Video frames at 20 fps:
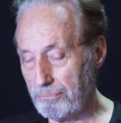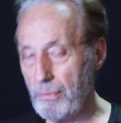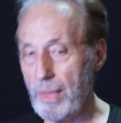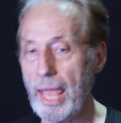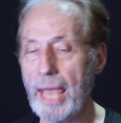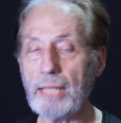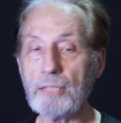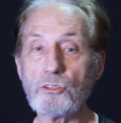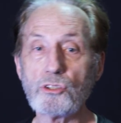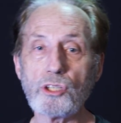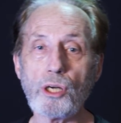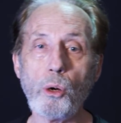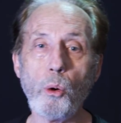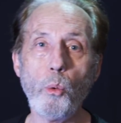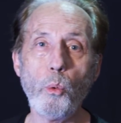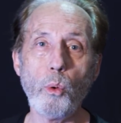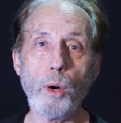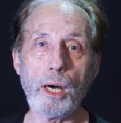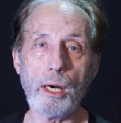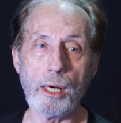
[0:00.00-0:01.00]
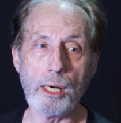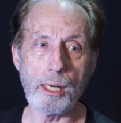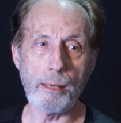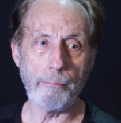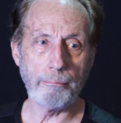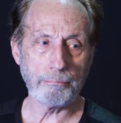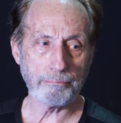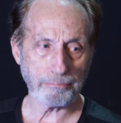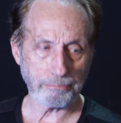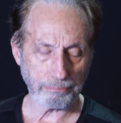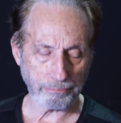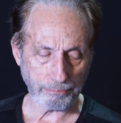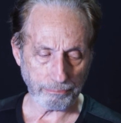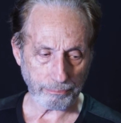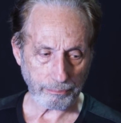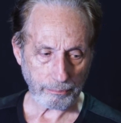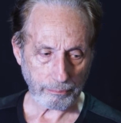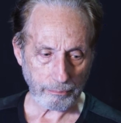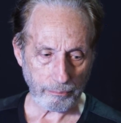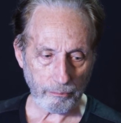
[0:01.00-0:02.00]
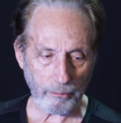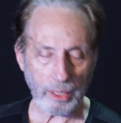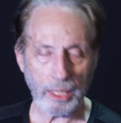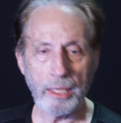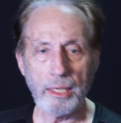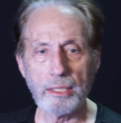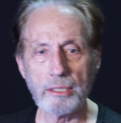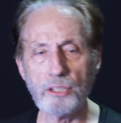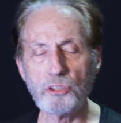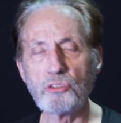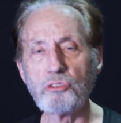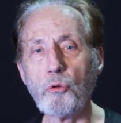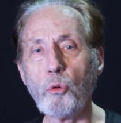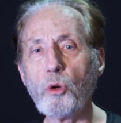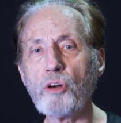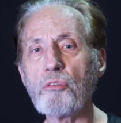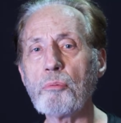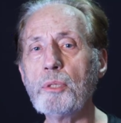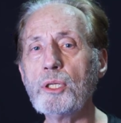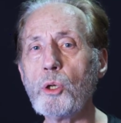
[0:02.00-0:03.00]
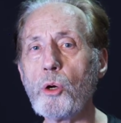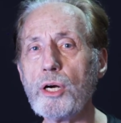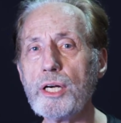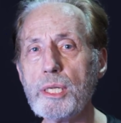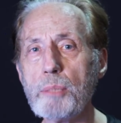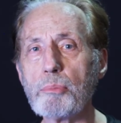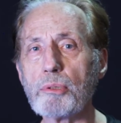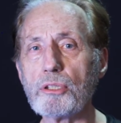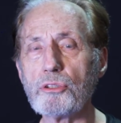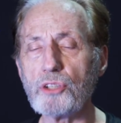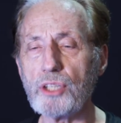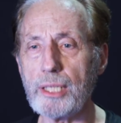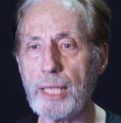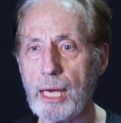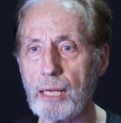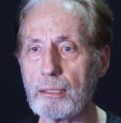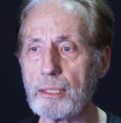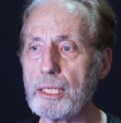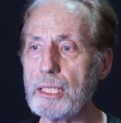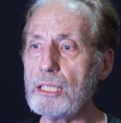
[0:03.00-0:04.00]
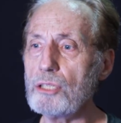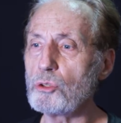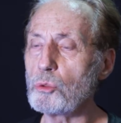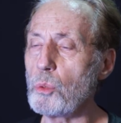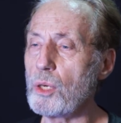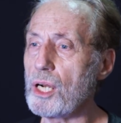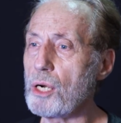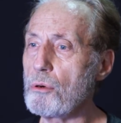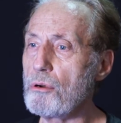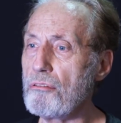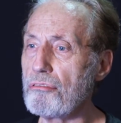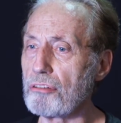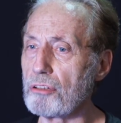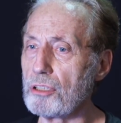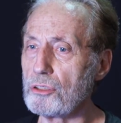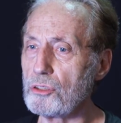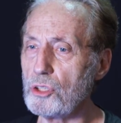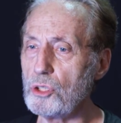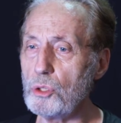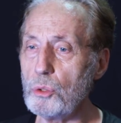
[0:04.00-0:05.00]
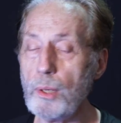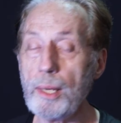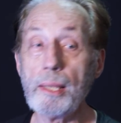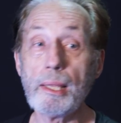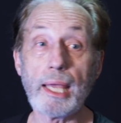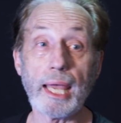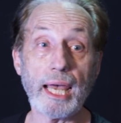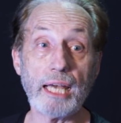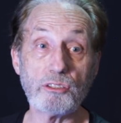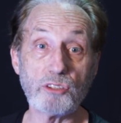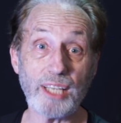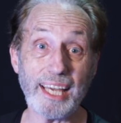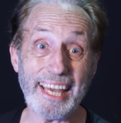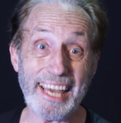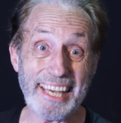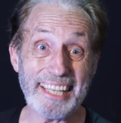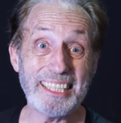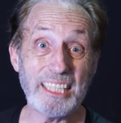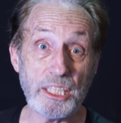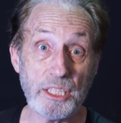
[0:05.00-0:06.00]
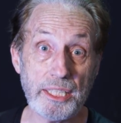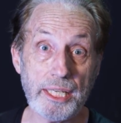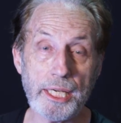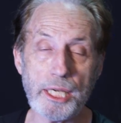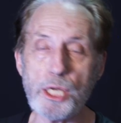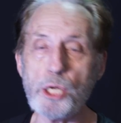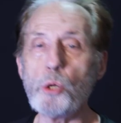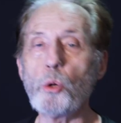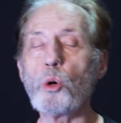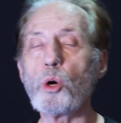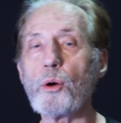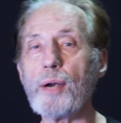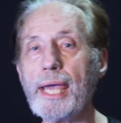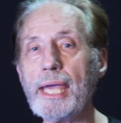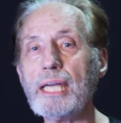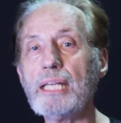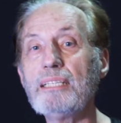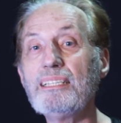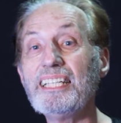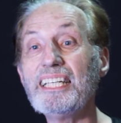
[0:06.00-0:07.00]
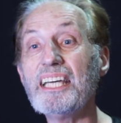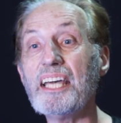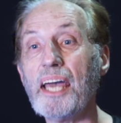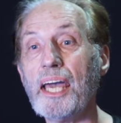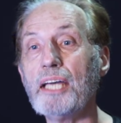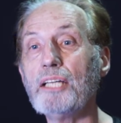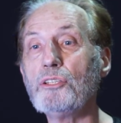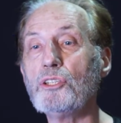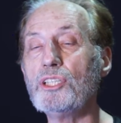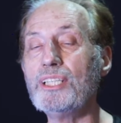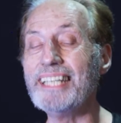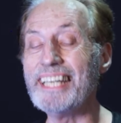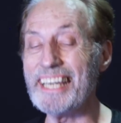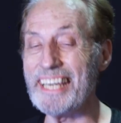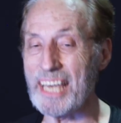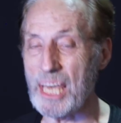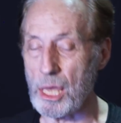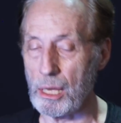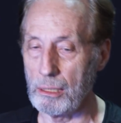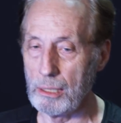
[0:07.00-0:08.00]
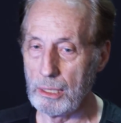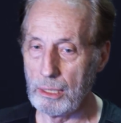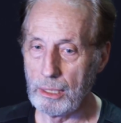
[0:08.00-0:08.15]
And so this fourth minority personality is what I refer to as ADD or ADHD.